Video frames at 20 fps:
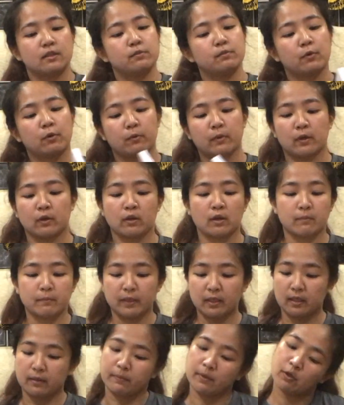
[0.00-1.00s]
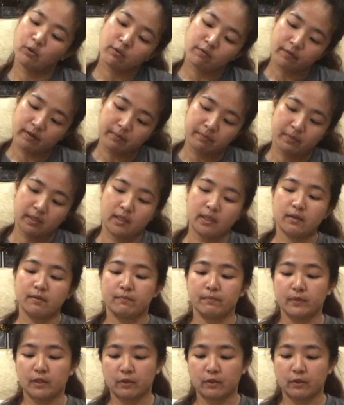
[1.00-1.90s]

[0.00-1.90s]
It's more welcoming than my own family.